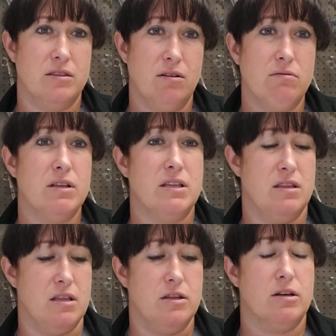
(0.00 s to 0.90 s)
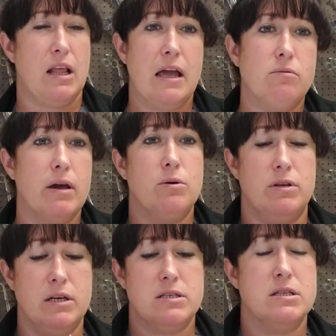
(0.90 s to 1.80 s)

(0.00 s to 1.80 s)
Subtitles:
They're really thin. They're lightweight. When you get to